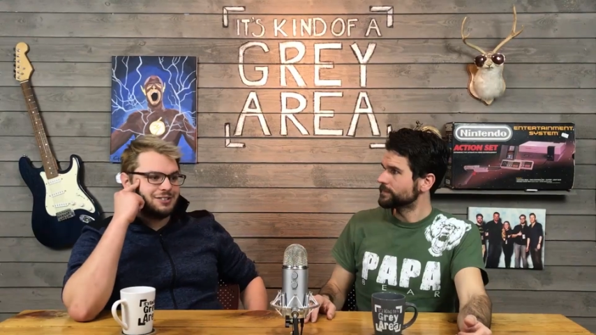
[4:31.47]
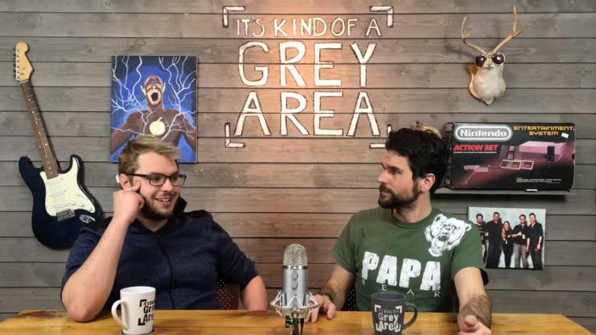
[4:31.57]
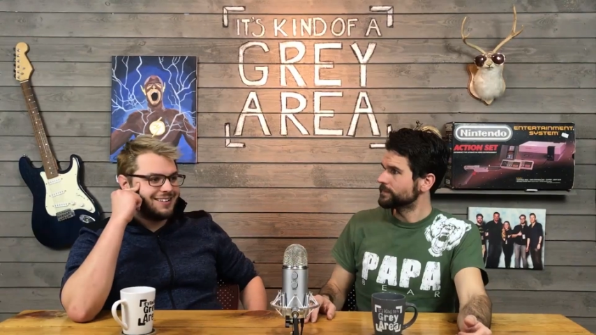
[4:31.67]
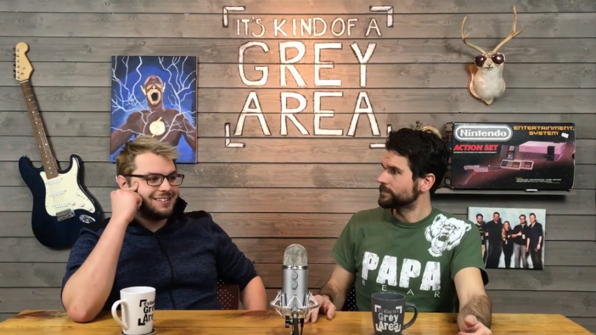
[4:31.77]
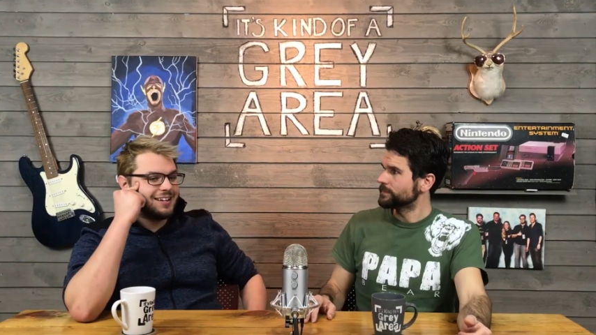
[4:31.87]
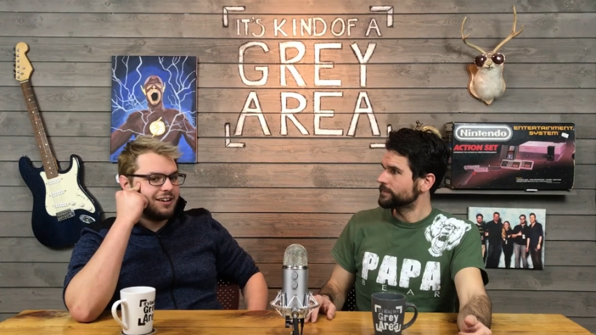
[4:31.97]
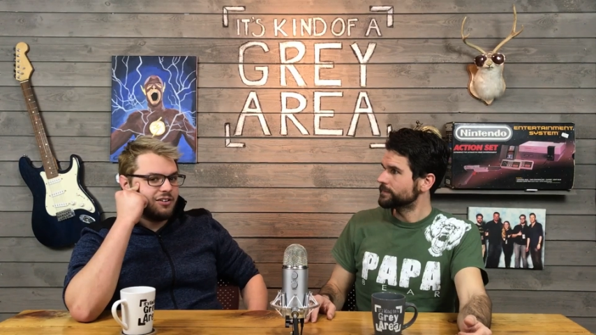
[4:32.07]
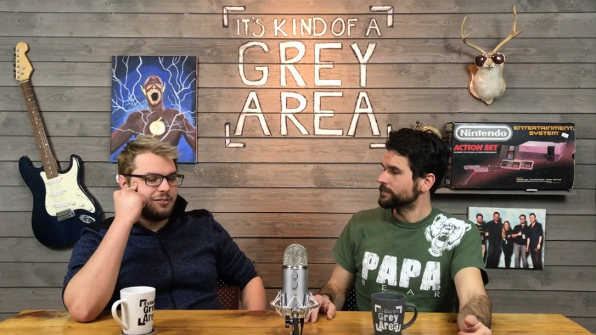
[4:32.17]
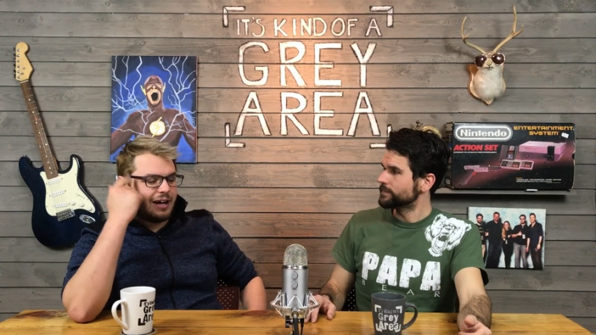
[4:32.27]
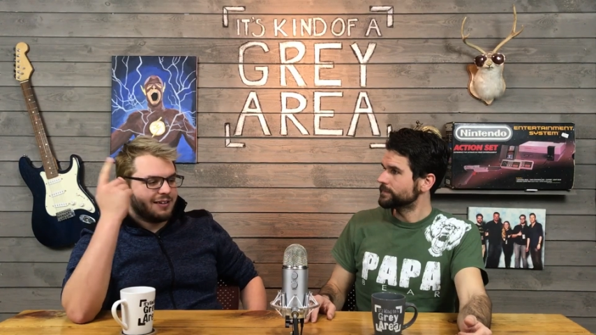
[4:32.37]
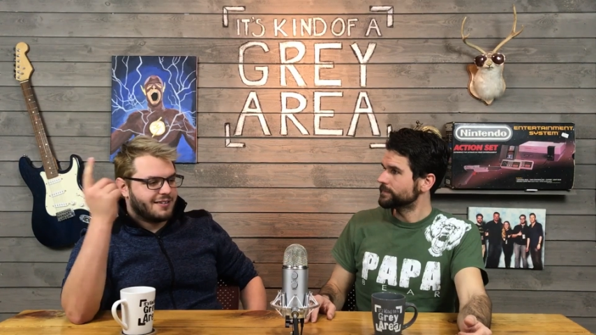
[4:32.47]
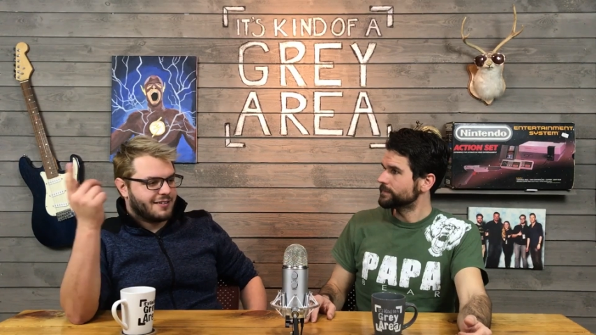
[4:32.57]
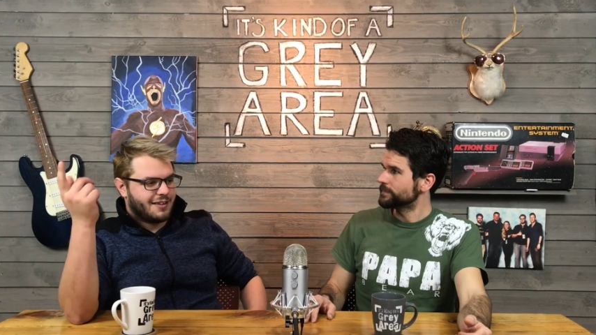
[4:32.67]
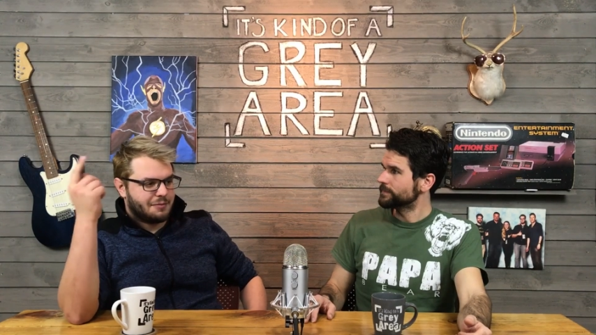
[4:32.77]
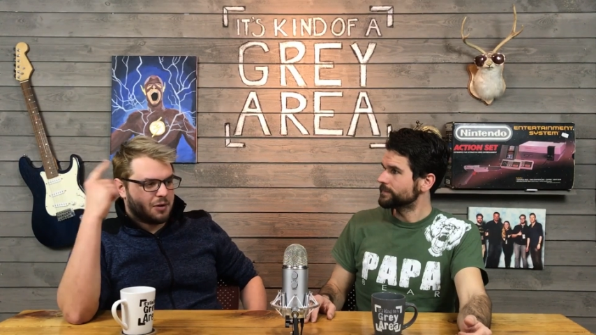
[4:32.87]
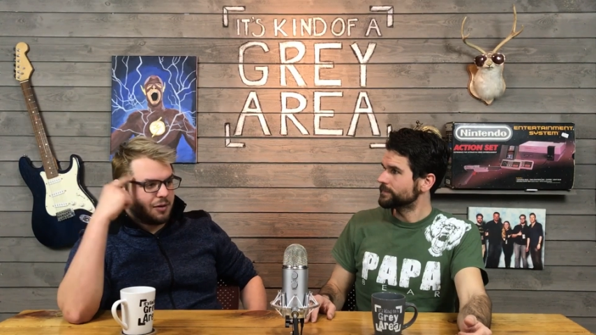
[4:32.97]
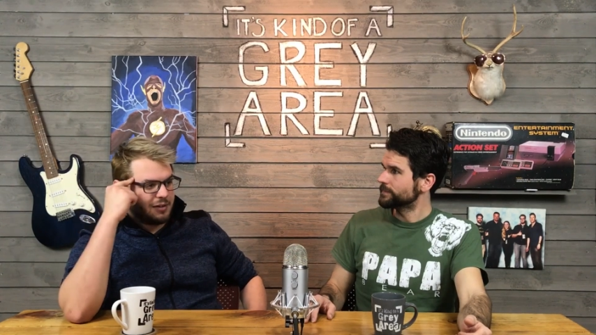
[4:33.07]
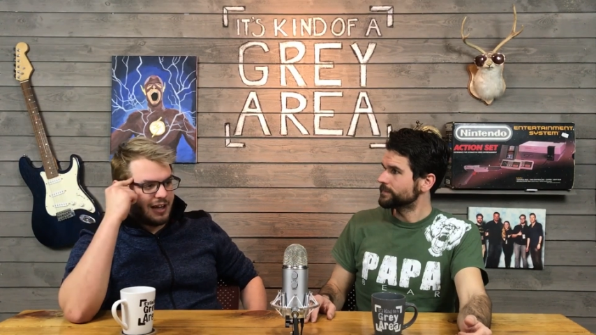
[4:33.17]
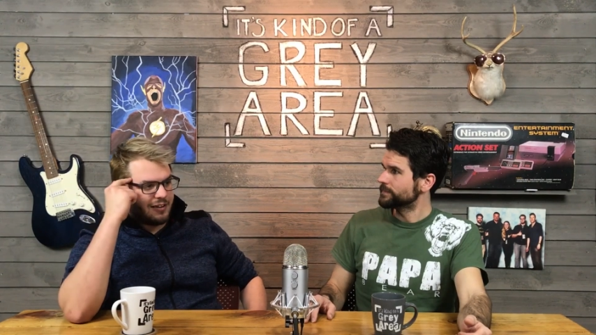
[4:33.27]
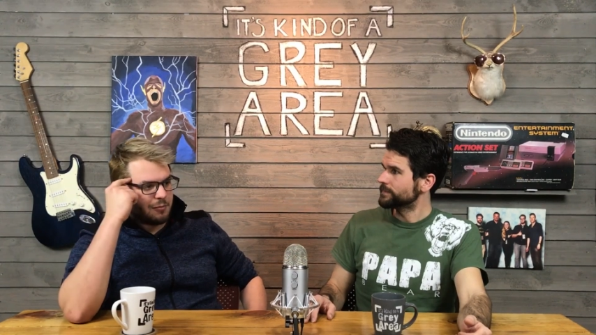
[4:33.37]
Speaker 1: Which I think, you know, honestly, that
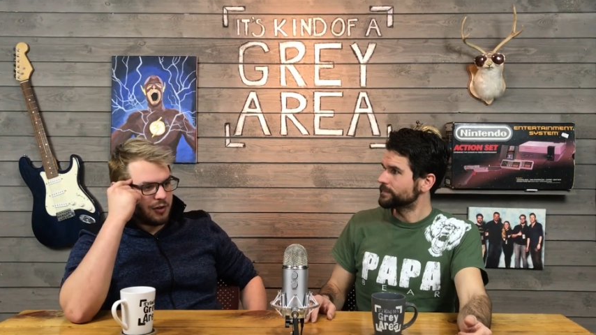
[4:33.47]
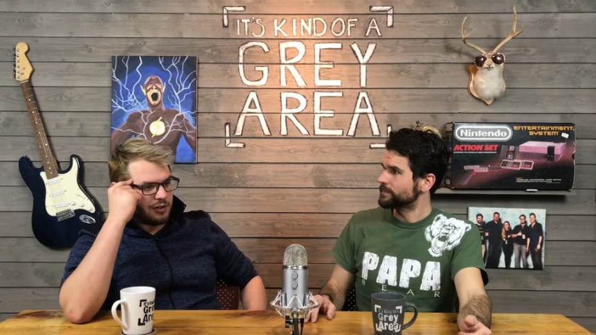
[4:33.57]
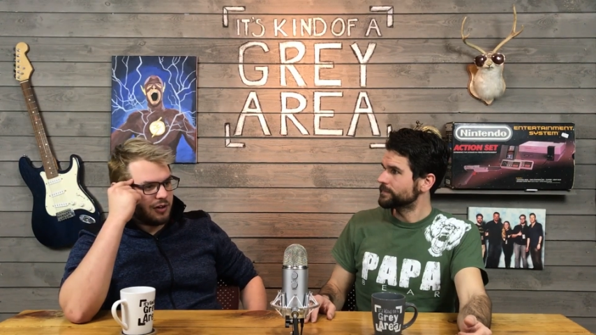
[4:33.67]
probably has more